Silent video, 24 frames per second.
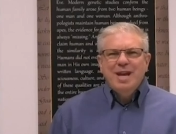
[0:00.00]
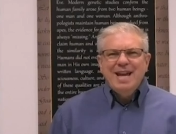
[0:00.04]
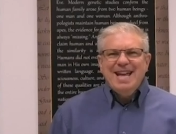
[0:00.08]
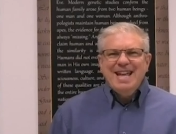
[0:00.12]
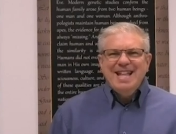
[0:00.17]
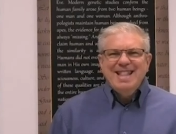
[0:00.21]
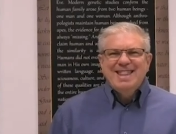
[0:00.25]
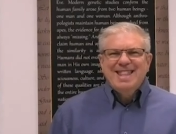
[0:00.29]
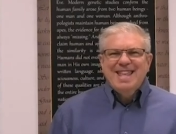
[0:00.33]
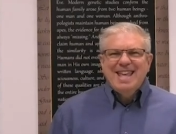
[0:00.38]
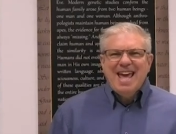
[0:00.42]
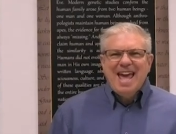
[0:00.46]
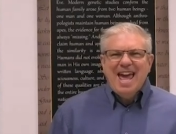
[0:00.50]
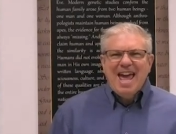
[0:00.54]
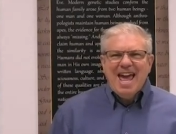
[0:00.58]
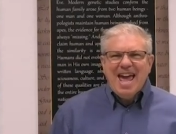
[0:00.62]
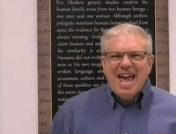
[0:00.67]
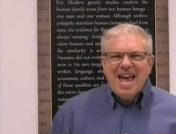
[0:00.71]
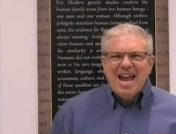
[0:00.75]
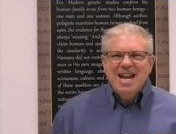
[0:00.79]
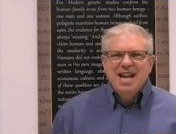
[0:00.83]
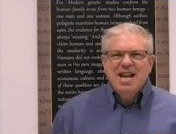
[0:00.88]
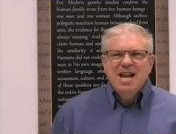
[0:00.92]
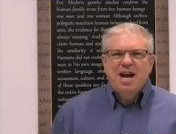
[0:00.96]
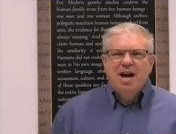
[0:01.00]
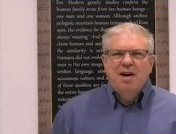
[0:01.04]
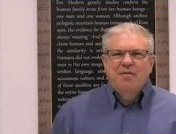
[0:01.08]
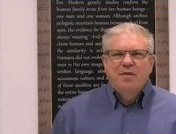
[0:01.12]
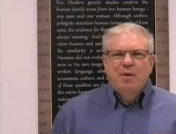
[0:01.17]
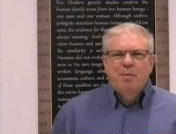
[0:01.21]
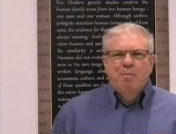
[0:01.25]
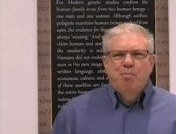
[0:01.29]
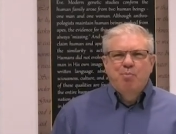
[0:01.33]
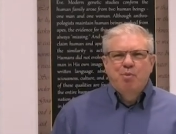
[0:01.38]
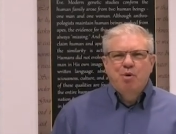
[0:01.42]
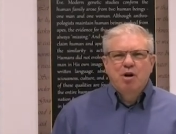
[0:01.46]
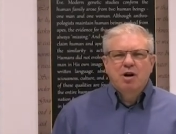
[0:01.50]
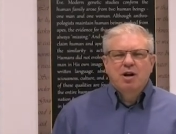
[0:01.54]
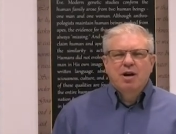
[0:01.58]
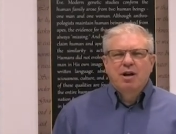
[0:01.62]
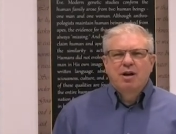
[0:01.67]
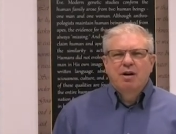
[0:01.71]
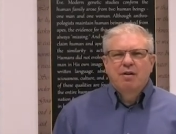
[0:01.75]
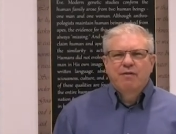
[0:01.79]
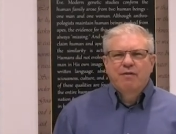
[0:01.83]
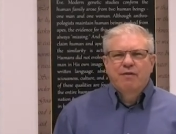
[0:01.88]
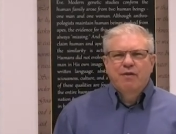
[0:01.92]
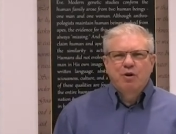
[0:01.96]
read the end of a book
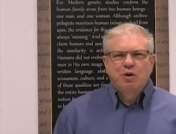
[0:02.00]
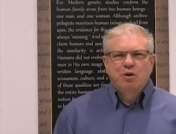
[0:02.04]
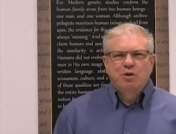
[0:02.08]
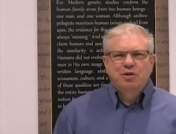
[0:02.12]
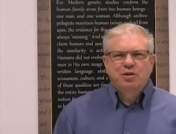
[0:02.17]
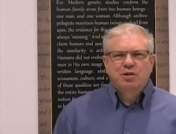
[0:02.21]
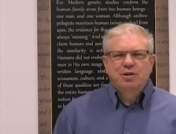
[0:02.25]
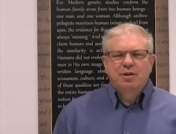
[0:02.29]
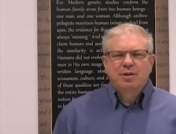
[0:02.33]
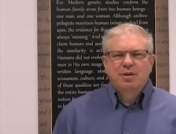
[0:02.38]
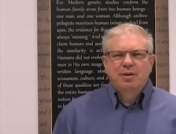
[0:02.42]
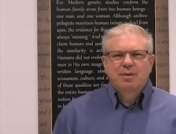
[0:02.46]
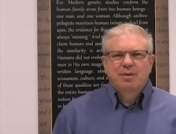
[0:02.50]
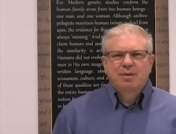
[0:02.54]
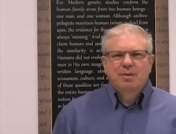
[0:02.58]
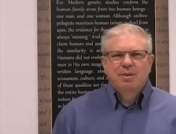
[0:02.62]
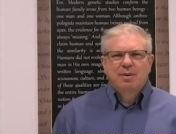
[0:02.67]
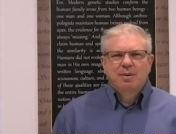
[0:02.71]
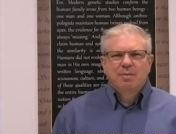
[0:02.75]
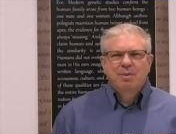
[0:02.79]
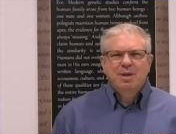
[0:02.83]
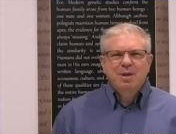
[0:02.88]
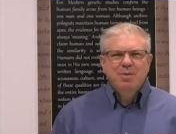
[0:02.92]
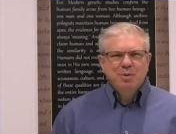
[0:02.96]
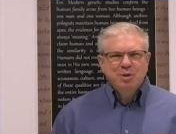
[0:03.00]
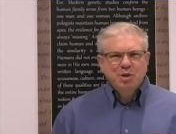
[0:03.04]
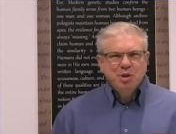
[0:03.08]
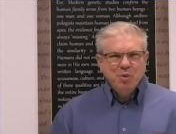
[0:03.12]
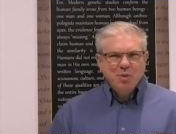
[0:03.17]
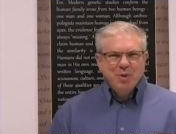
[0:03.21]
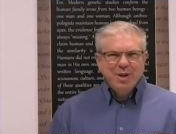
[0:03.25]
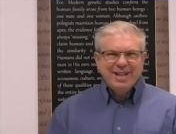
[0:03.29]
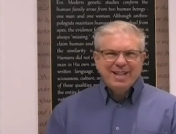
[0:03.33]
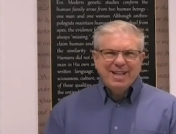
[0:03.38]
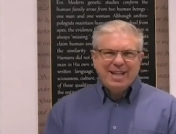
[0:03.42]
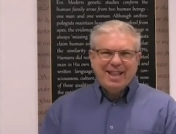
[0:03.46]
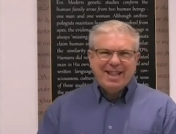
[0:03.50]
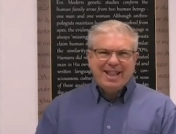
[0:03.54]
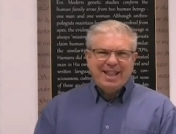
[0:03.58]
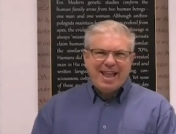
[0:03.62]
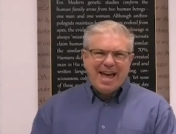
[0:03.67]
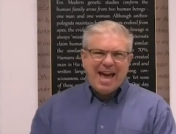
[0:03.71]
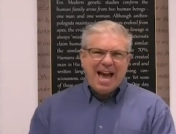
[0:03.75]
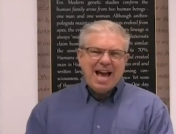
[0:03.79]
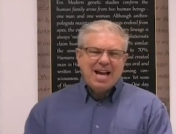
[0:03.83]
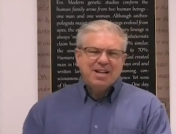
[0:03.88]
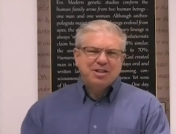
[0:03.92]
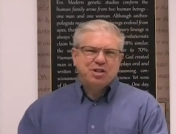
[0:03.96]
first? I mean, would you read the
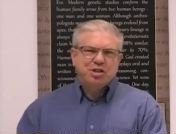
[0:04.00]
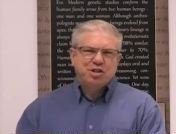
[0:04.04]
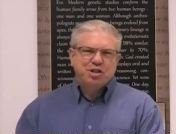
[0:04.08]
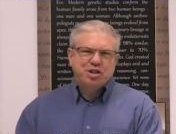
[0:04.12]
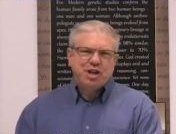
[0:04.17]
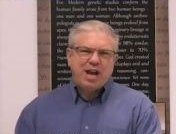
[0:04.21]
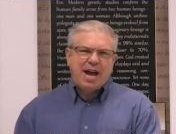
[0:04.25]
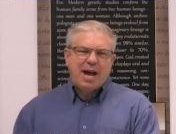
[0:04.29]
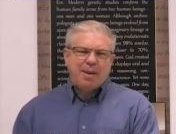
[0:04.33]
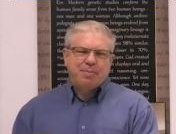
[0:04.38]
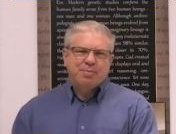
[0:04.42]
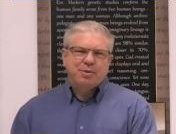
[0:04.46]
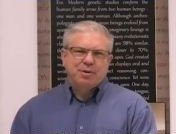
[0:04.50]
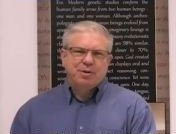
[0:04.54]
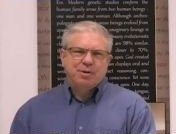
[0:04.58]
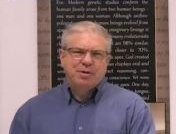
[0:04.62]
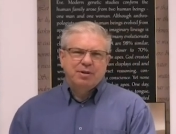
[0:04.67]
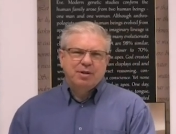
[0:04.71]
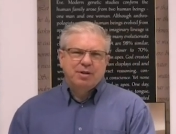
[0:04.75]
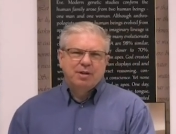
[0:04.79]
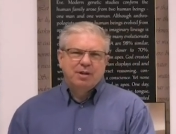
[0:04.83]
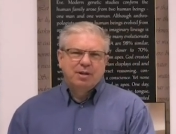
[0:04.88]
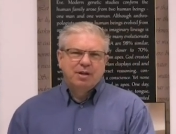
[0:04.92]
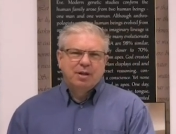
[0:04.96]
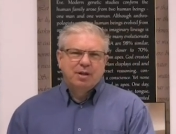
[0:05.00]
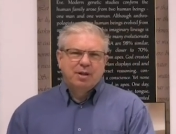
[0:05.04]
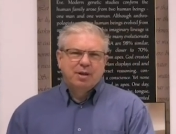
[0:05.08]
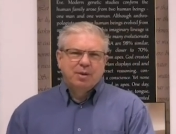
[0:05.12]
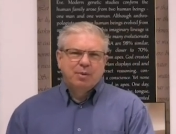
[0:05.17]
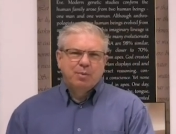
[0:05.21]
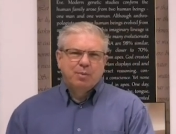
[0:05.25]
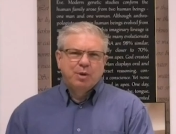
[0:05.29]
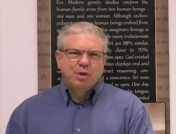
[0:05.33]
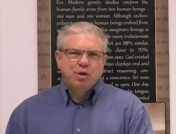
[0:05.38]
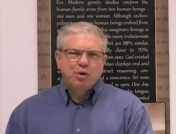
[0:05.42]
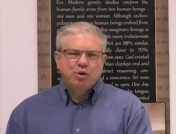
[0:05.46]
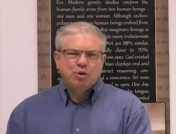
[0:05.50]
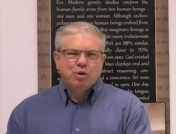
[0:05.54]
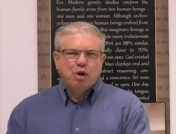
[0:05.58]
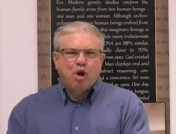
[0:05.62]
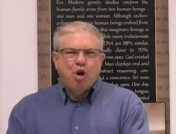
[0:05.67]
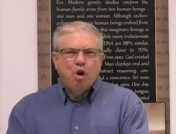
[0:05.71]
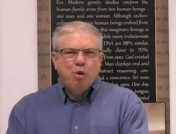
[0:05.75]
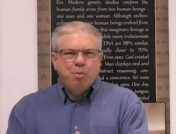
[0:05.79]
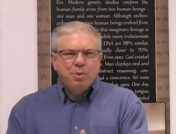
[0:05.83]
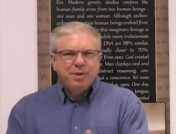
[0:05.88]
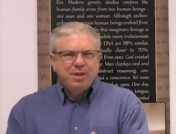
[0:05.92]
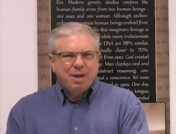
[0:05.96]
last chapter when you
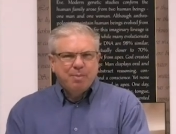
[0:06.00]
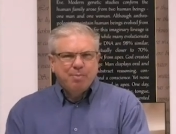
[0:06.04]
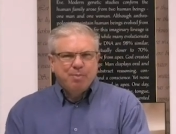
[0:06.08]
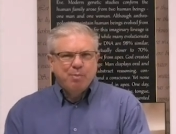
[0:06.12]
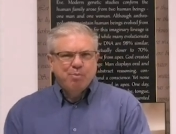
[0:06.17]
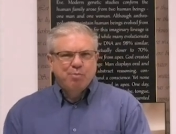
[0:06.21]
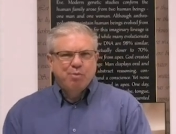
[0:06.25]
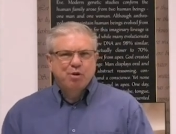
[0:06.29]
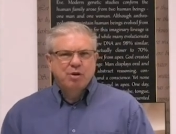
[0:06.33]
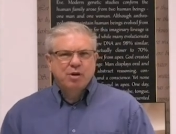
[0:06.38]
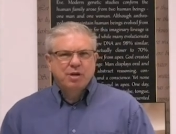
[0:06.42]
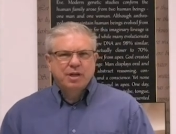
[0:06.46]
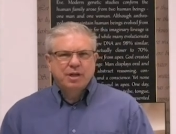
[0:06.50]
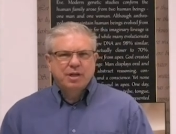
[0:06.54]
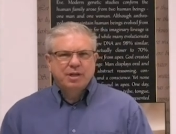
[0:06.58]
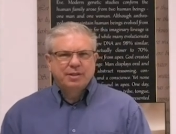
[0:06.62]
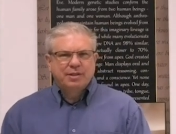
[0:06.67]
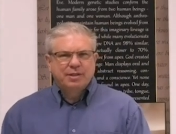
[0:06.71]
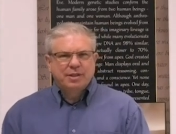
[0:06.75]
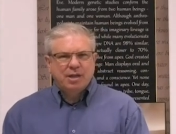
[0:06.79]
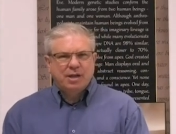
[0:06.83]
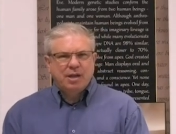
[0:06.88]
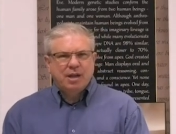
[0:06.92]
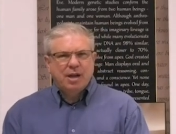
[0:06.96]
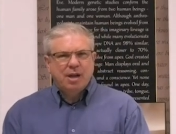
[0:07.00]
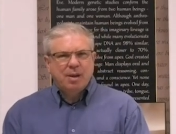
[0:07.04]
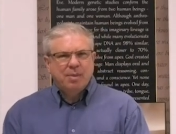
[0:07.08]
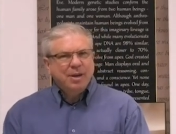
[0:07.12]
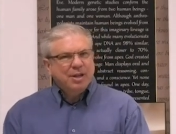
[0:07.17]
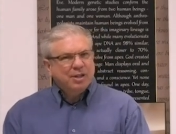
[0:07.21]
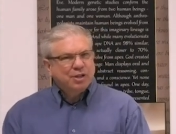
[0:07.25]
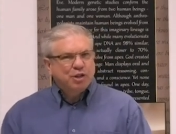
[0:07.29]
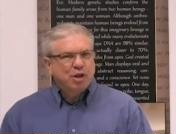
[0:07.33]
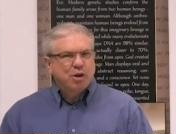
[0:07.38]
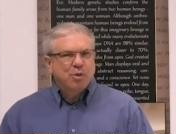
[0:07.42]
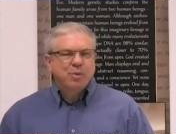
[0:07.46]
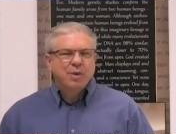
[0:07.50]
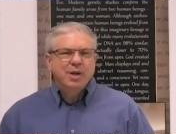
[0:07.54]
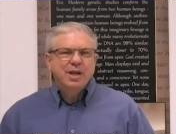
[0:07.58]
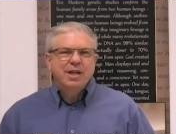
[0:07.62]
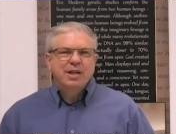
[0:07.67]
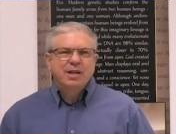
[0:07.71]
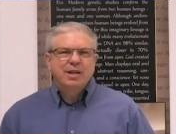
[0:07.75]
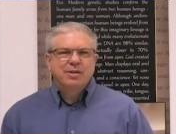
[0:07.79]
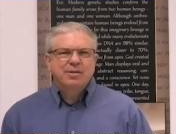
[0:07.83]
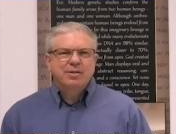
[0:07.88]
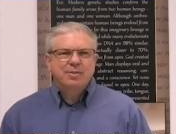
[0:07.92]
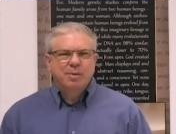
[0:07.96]
opened up a book and said, I'm going to start
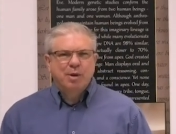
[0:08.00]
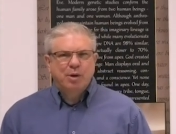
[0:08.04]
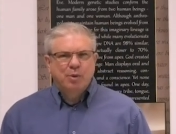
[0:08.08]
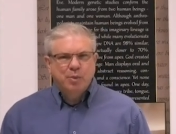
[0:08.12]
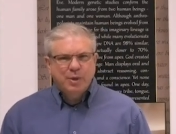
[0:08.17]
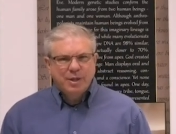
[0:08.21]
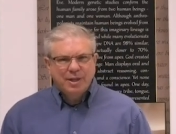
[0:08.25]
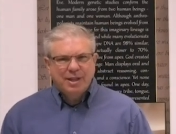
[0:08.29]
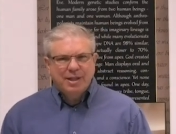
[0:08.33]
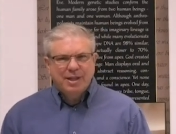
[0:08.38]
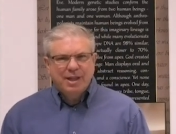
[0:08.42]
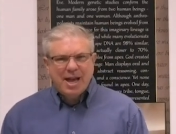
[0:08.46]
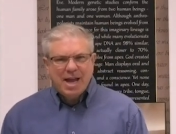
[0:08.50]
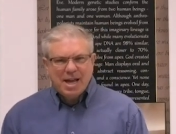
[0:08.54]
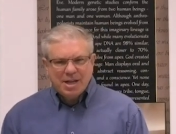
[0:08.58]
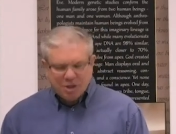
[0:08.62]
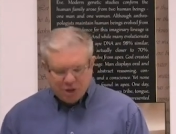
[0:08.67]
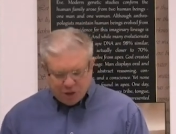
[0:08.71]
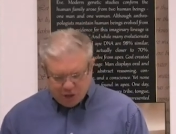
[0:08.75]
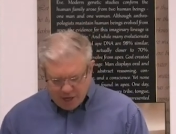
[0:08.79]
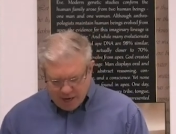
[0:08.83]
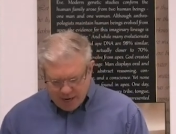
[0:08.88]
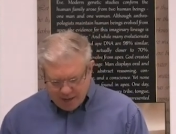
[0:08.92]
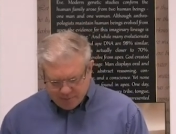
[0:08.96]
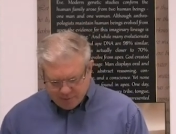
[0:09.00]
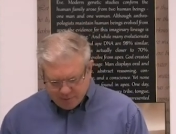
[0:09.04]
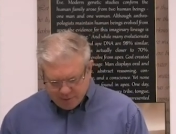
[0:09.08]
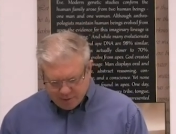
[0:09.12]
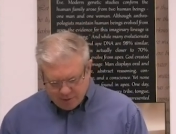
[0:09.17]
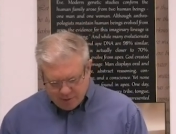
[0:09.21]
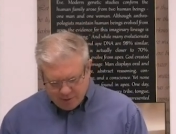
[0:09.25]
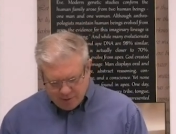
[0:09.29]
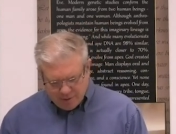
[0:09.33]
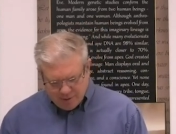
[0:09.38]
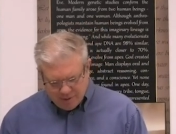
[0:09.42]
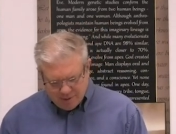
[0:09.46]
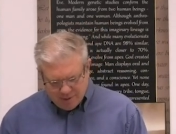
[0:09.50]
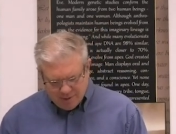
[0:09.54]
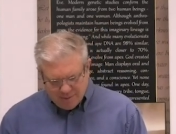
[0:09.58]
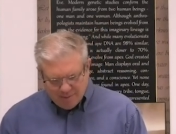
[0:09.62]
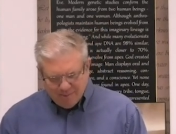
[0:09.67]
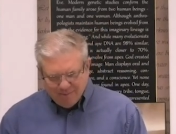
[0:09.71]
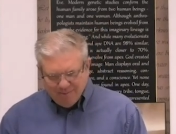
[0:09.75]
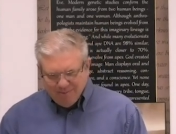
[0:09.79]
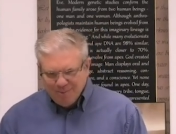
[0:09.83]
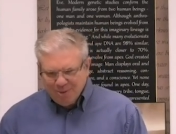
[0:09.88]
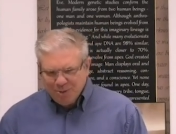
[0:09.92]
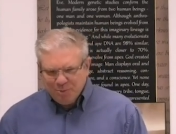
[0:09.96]
reading this, I'm going to read the last chapter?
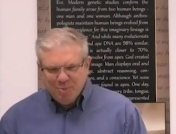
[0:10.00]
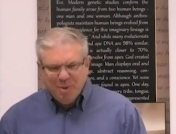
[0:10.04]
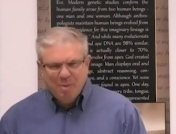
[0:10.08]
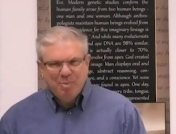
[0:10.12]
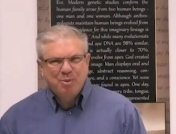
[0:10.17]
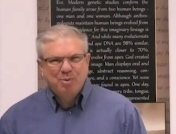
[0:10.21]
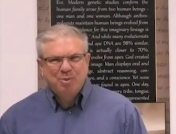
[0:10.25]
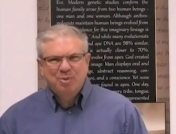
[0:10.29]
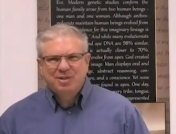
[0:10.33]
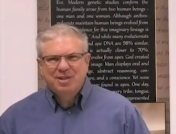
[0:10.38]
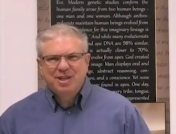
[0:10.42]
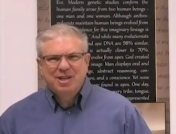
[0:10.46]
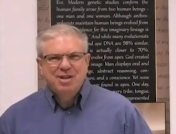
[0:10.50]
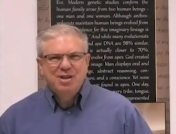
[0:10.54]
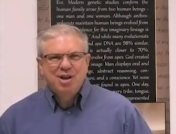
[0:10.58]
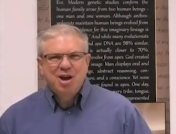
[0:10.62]
Most people would say,